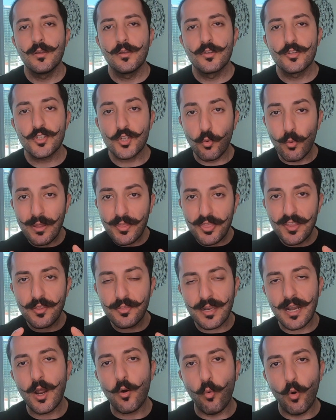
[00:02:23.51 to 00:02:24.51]
So one
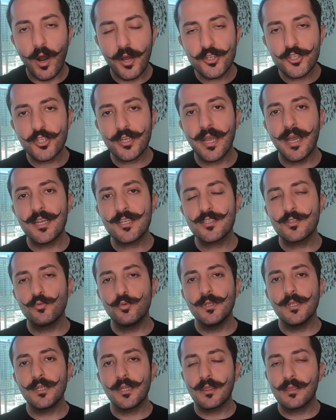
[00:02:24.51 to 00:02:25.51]
thing that I want you guys to
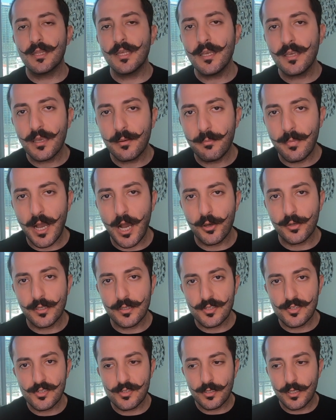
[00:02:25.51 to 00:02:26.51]
really think about
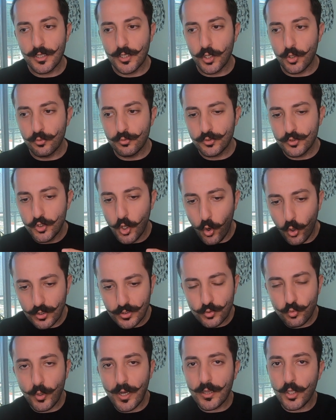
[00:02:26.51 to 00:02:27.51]
is, you know,
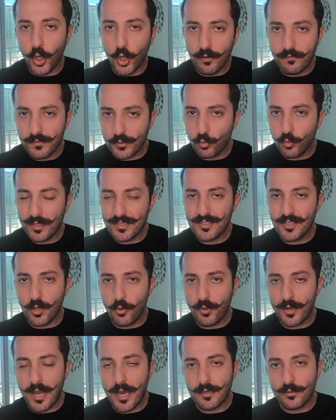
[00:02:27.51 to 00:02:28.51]
don't dwell over what's
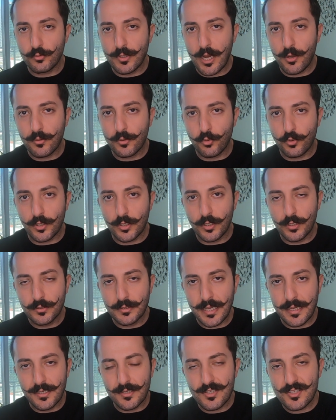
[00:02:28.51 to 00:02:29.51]
going on around the
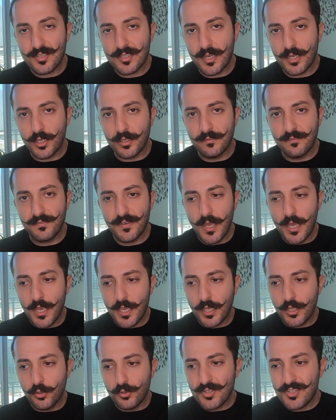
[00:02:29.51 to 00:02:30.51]
world. And instead of,
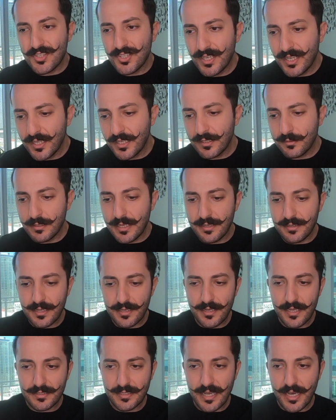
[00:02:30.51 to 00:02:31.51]
you know, sitting and,
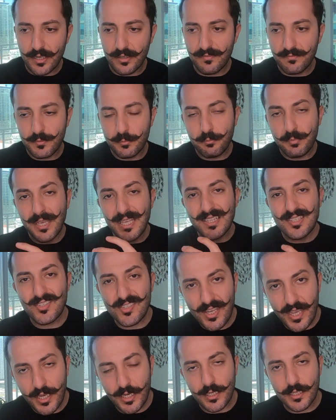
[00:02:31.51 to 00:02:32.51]
and, and kind of being
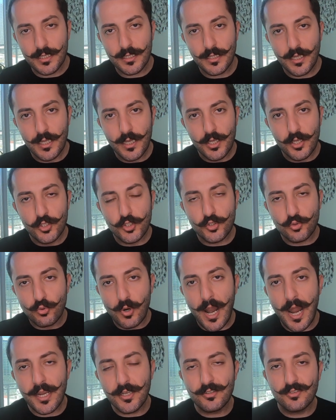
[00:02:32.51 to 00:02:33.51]
scared,
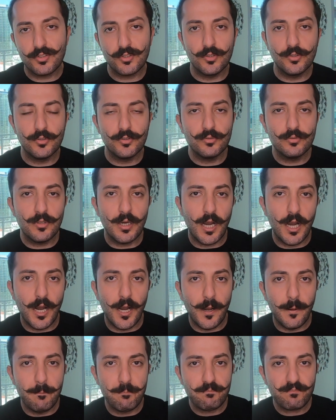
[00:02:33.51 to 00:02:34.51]
try to,
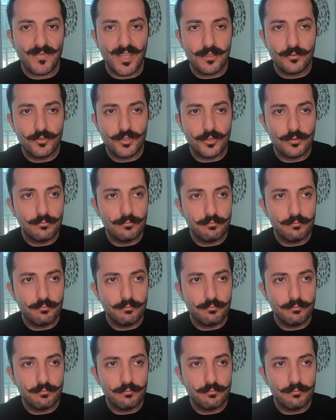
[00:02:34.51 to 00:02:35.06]
um, to